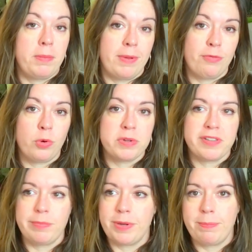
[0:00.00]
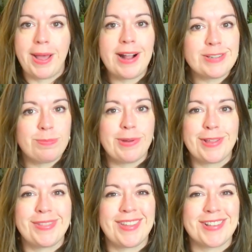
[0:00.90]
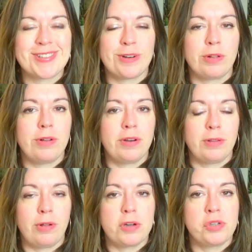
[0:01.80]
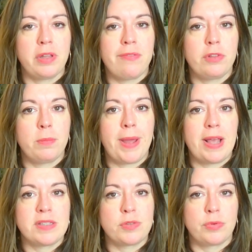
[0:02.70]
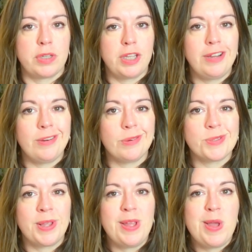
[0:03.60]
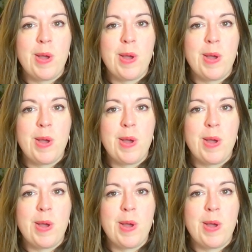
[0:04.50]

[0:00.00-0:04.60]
am, of course, I've been impacted by things on a larger level the past 3 years.